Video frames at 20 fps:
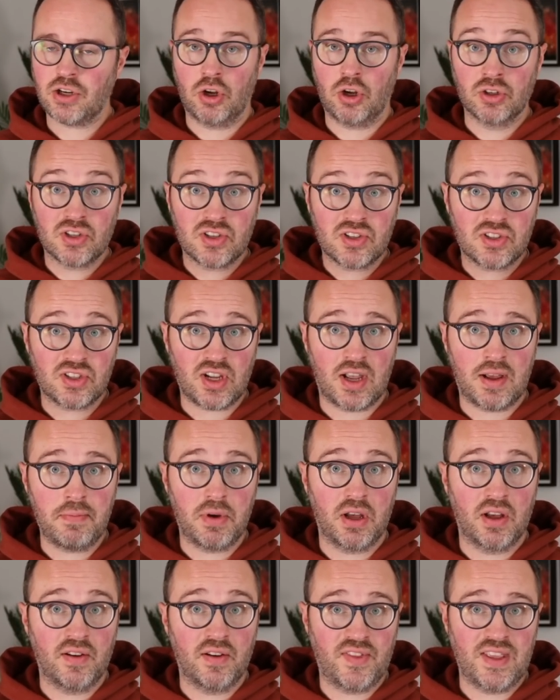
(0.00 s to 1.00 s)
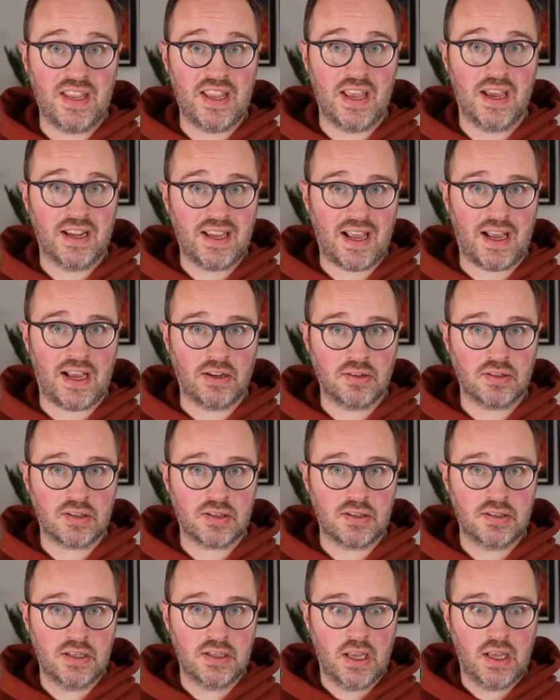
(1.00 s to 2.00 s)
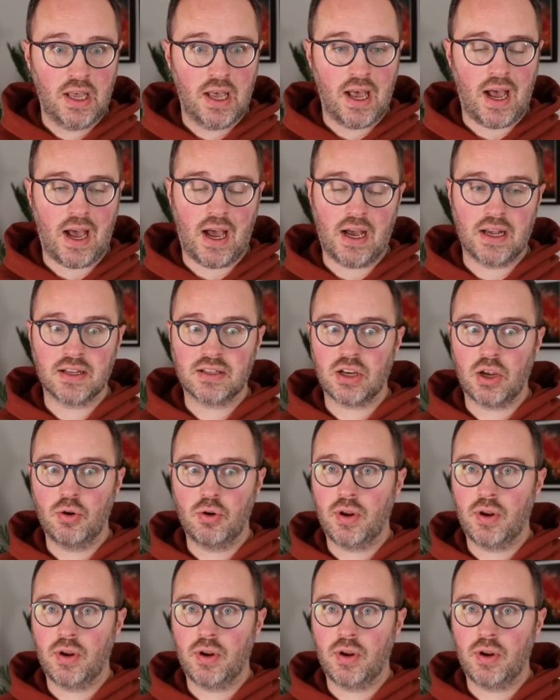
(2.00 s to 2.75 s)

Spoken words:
on some of the accounts. So